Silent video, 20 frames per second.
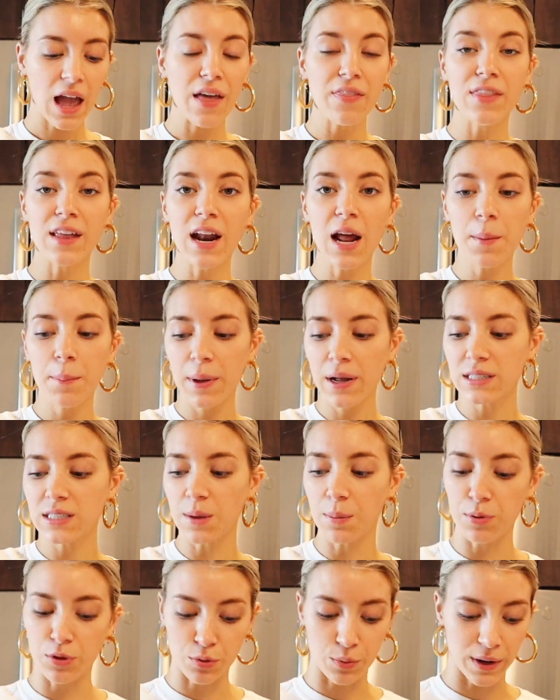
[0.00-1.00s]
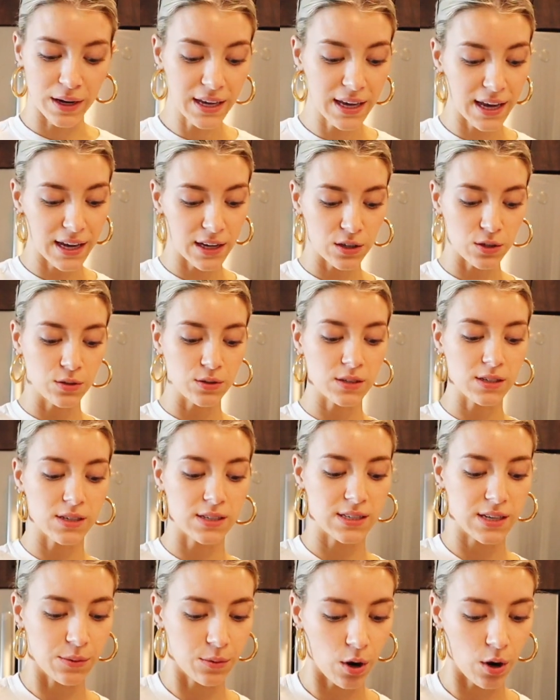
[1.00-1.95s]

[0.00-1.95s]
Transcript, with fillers: And then I picked up three candles because they